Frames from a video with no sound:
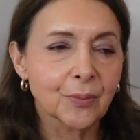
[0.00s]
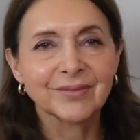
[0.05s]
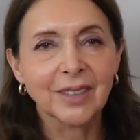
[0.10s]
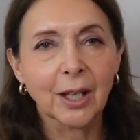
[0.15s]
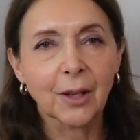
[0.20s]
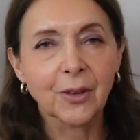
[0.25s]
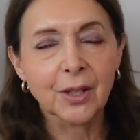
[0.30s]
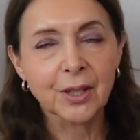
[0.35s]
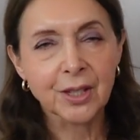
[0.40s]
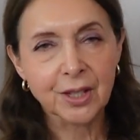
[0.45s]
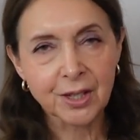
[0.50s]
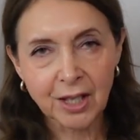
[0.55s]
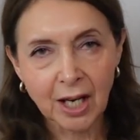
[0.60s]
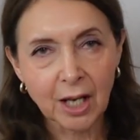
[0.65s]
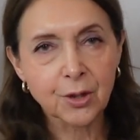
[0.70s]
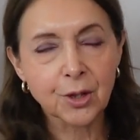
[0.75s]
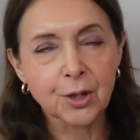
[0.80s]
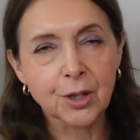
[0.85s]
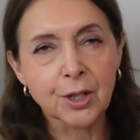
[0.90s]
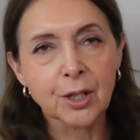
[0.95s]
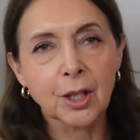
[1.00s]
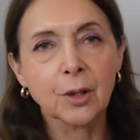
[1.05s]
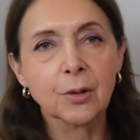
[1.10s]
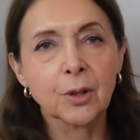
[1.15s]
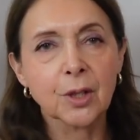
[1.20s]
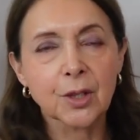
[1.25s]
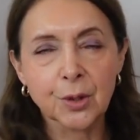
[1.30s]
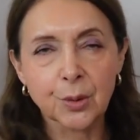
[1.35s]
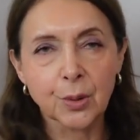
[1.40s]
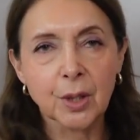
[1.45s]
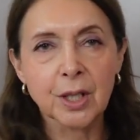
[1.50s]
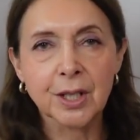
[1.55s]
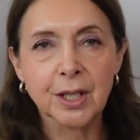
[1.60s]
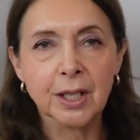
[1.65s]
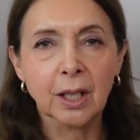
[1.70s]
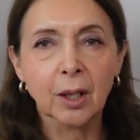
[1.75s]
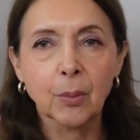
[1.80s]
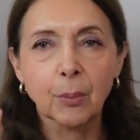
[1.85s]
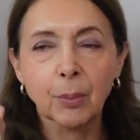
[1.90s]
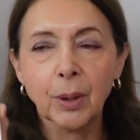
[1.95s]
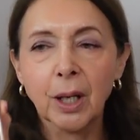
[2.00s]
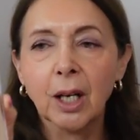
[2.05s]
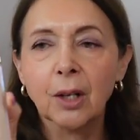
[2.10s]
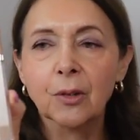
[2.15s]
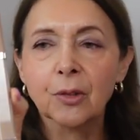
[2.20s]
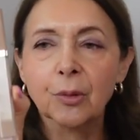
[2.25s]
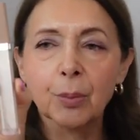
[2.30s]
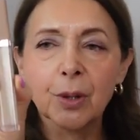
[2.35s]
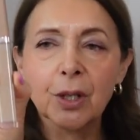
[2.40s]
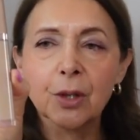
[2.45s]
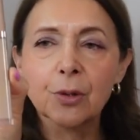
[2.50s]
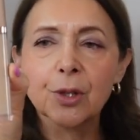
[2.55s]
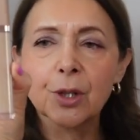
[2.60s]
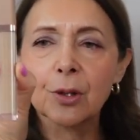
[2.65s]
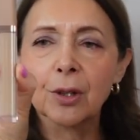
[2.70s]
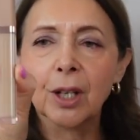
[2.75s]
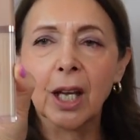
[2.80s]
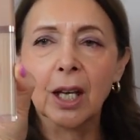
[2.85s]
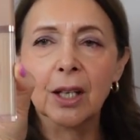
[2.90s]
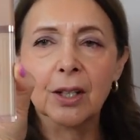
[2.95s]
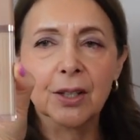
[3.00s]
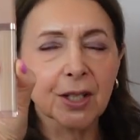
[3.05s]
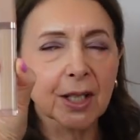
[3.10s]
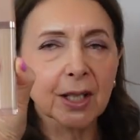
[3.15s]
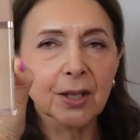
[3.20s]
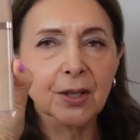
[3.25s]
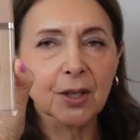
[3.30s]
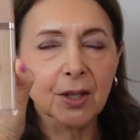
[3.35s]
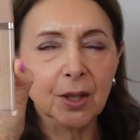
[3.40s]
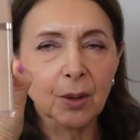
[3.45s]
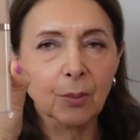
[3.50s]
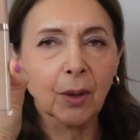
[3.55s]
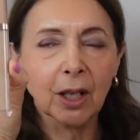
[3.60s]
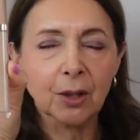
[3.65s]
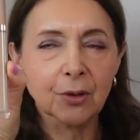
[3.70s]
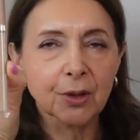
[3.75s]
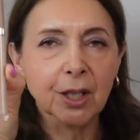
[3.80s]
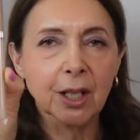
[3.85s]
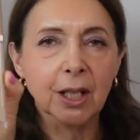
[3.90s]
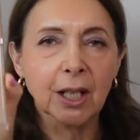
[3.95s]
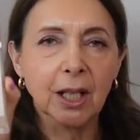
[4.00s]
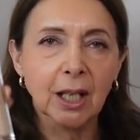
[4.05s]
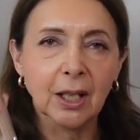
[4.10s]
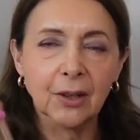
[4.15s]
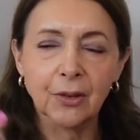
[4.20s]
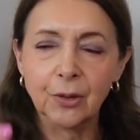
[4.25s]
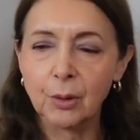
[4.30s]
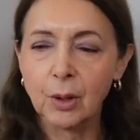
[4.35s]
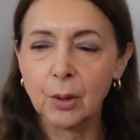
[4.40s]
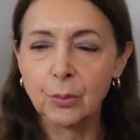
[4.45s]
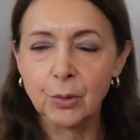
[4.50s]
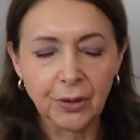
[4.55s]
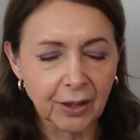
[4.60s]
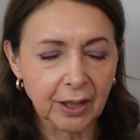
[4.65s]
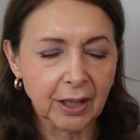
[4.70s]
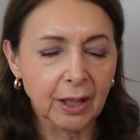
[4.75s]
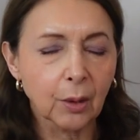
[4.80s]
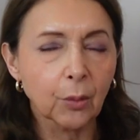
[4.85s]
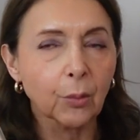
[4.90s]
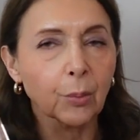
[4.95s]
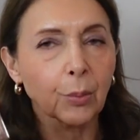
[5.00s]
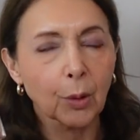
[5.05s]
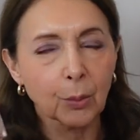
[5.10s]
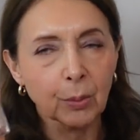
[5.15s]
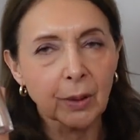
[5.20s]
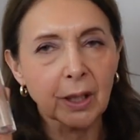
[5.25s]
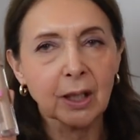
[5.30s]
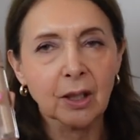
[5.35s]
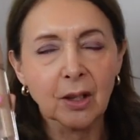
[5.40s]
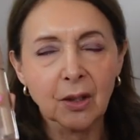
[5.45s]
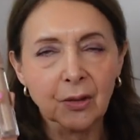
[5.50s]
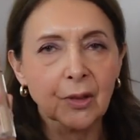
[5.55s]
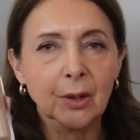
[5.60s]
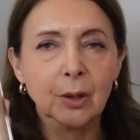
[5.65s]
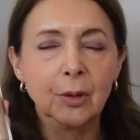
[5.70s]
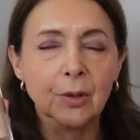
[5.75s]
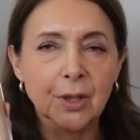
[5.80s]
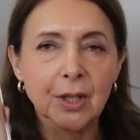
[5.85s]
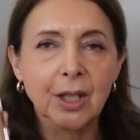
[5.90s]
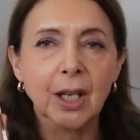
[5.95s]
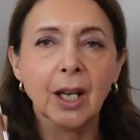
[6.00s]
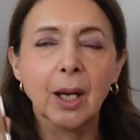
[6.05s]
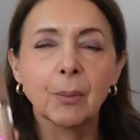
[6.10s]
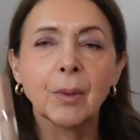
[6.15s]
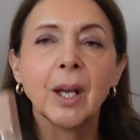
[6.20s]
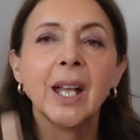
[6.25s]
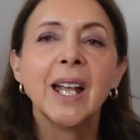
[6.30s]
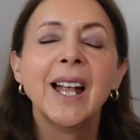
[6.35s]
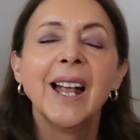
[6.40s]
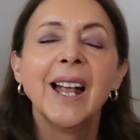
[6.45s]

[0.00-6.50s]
Now the Natasha Denona is £29, but you do get a decent amount in here, so I would think it would probably last a long time.